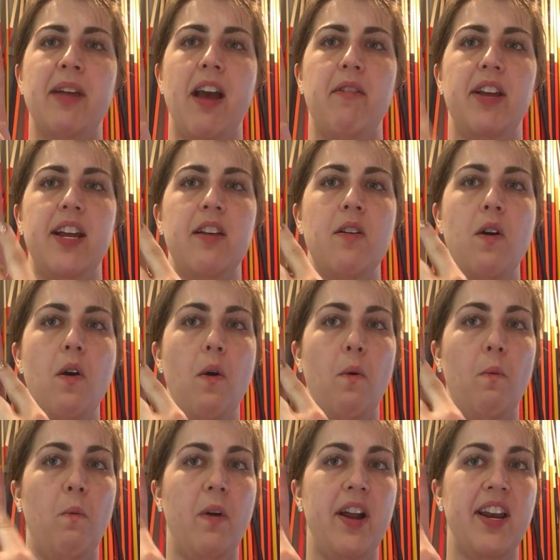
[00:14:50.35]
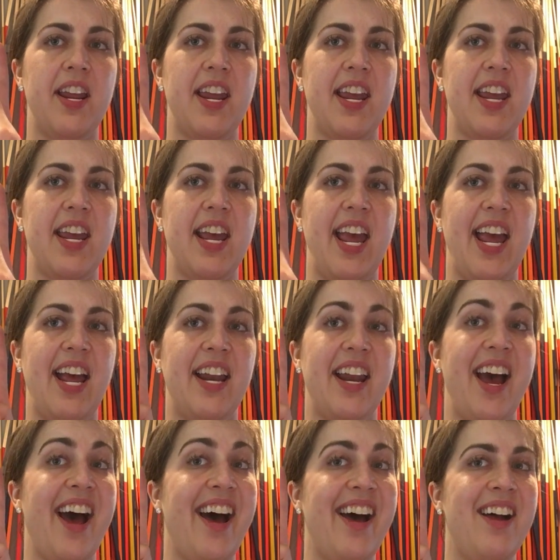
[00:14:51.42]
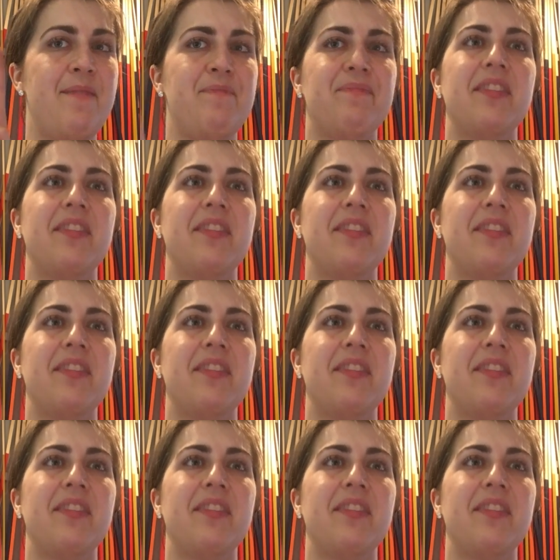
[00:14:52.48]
counting? 1 E and a.